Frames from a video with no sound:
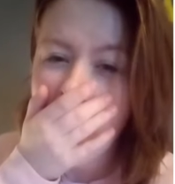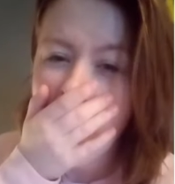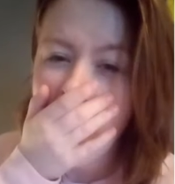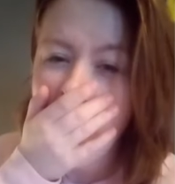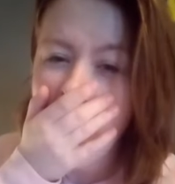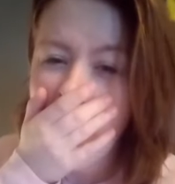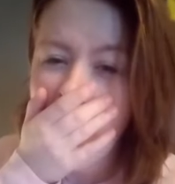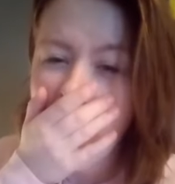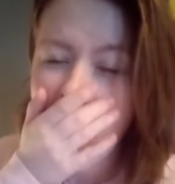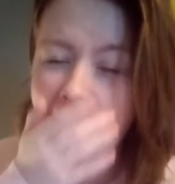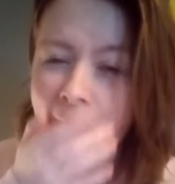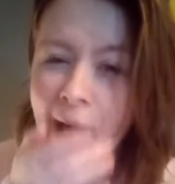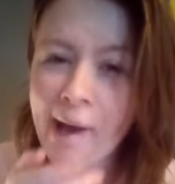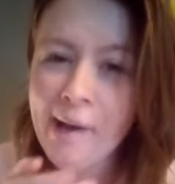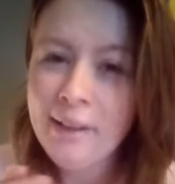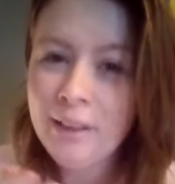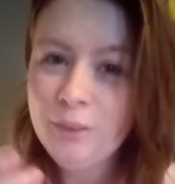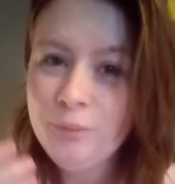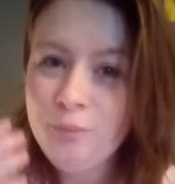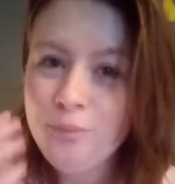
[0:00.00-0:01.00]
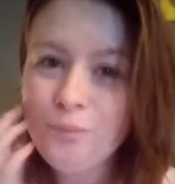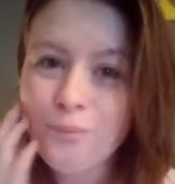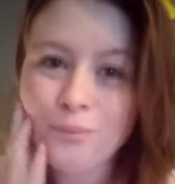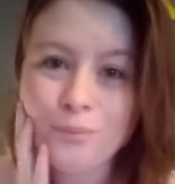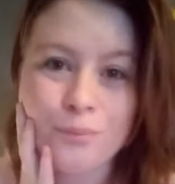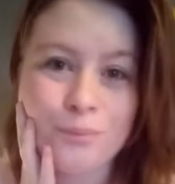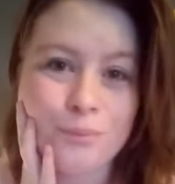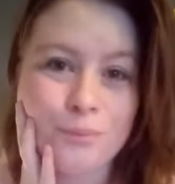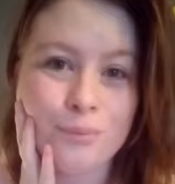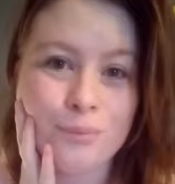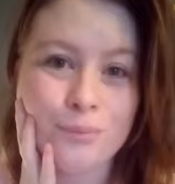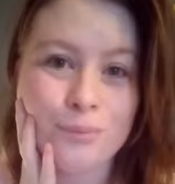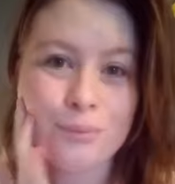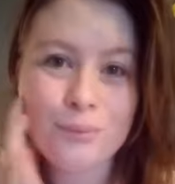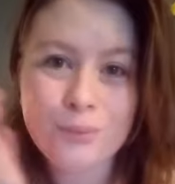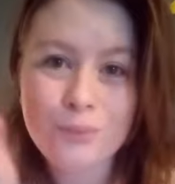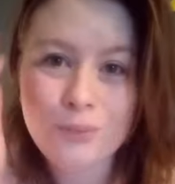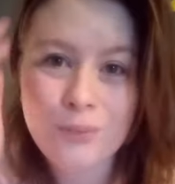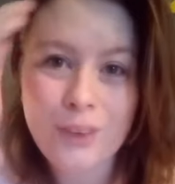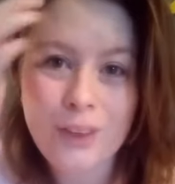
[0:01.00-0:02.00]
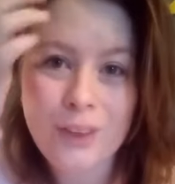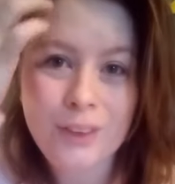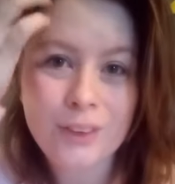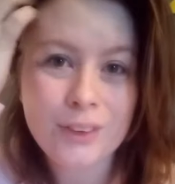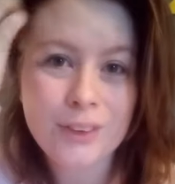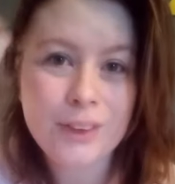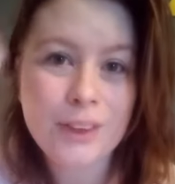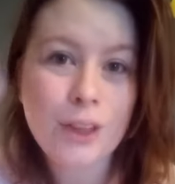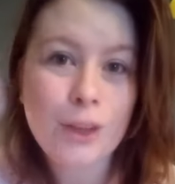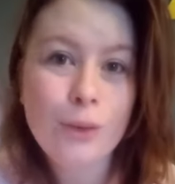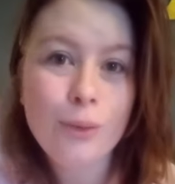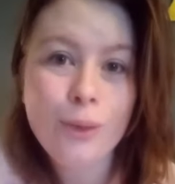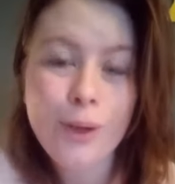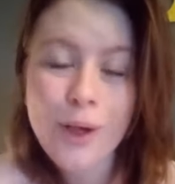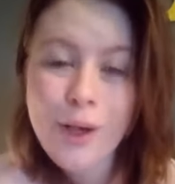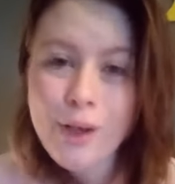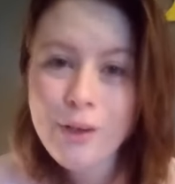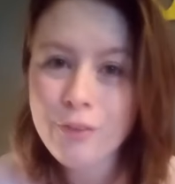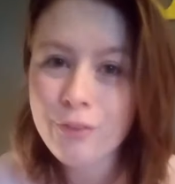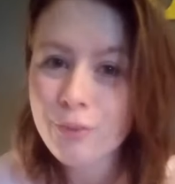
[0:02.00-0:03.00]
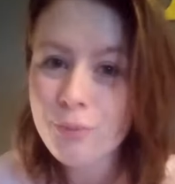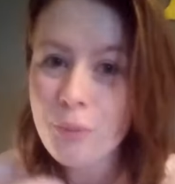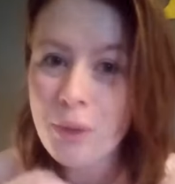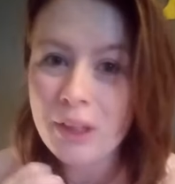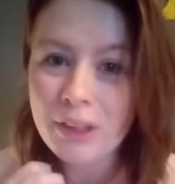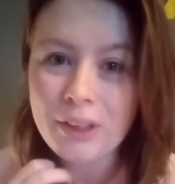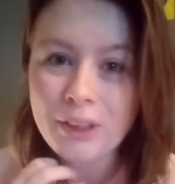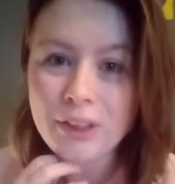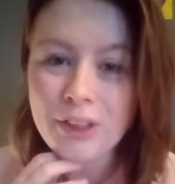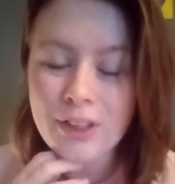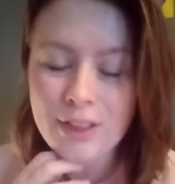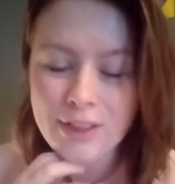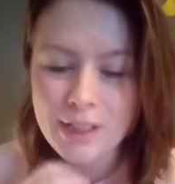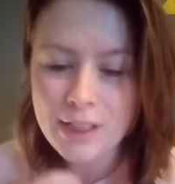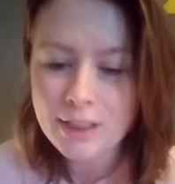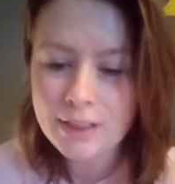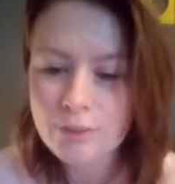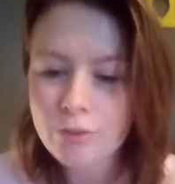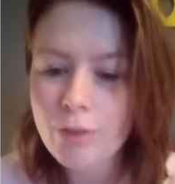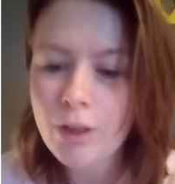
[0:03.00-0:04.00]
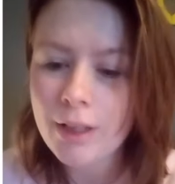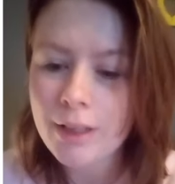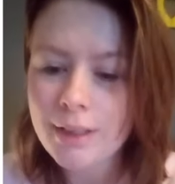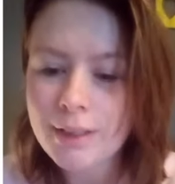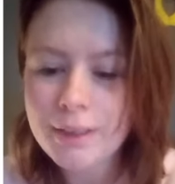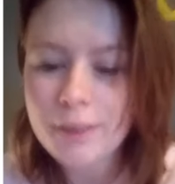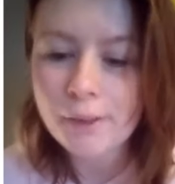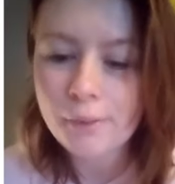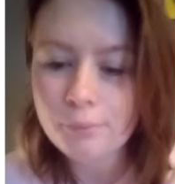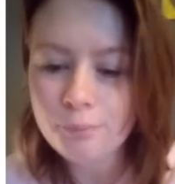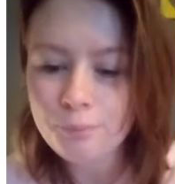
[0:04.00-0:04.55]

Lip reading: Oh, I look so rough. My goodness. Right, so